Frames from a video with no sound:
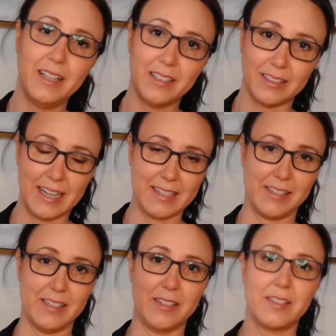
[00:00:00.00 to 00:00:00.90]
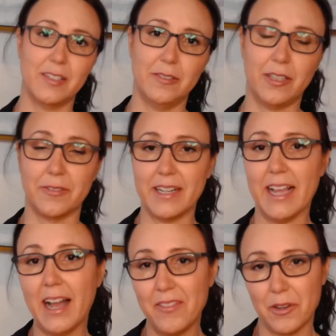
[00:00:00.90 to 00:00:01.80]
classes, so already
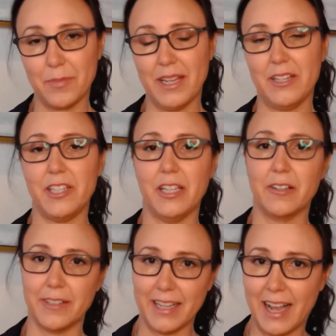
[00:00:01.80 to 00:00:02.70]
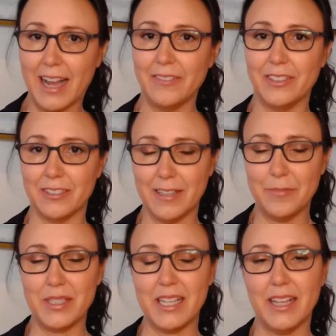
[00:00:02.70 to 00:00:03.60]
have their PhD, already have their
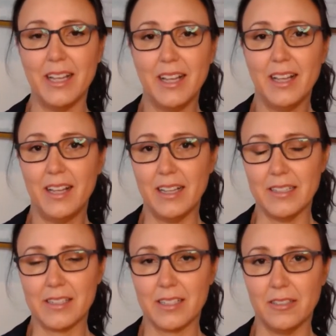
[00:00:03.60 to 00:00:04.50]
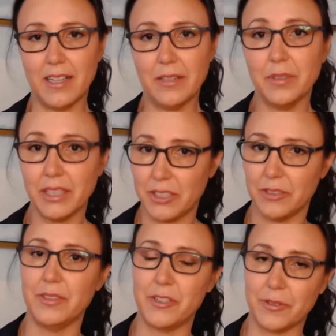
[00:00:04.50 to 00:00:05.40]
MD. And so I really
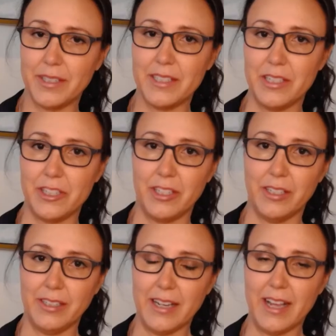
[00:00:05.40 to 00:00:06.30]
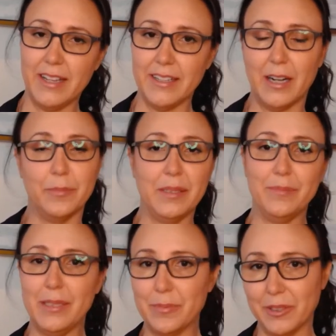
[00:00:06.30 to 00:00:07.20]
do enjoy teaching and helping
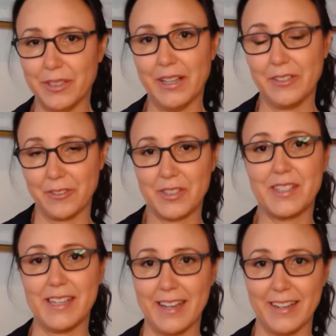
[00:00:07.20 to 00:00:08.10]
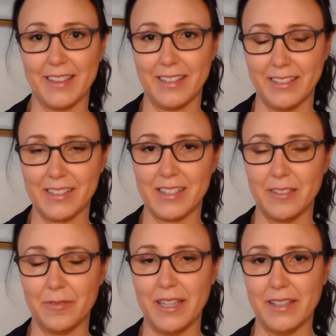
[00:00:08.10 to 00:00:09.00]
people understand things in a
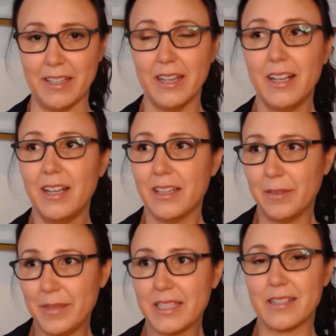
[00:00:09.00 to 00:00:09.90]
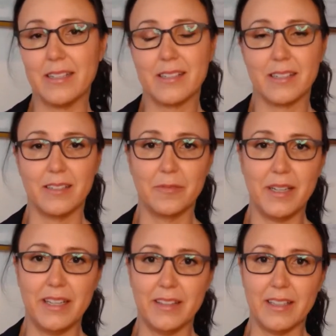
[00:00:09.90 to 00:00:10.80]
way that, that makes sense, in a
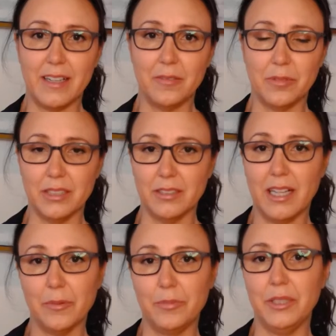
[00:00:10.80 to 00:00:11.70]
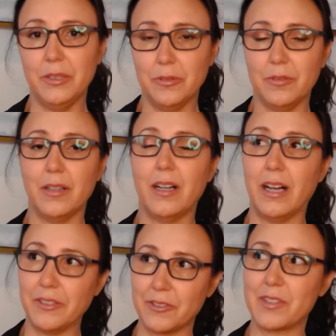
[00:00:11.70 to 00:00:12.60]
way that will help you
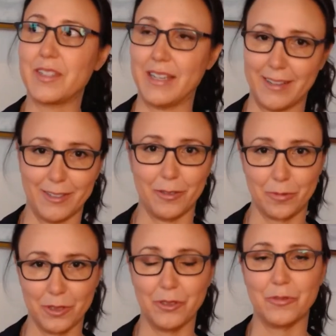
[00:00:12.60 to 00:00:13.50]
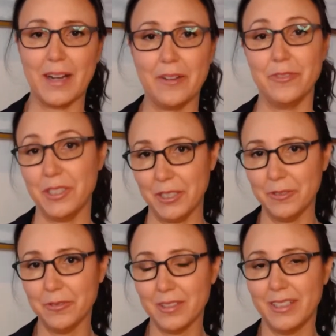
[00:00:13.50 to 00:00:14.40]
understand the world around
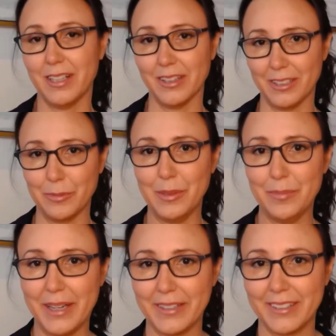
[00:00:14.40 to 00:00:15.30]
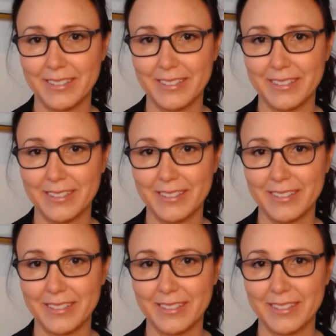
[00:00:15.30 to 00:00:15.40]
you a little bit better.